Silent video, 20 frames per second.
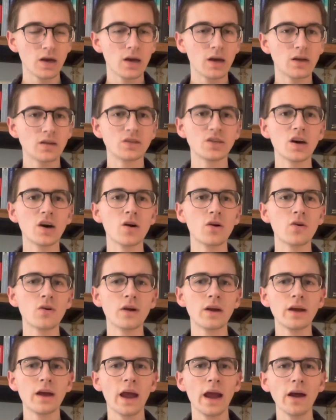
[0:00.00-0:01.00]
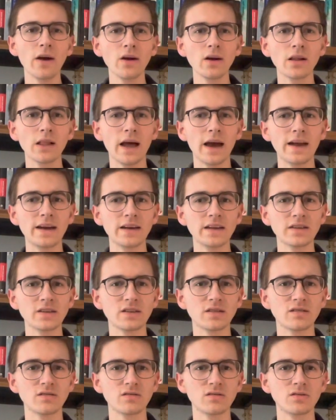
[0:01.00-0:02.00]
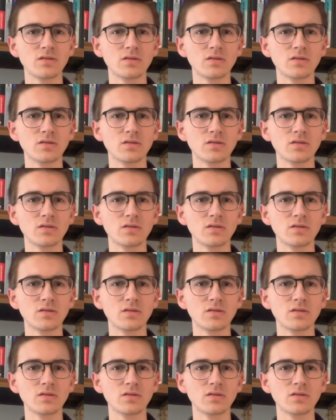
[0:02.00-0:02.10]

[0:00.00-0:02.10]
So Heraclitus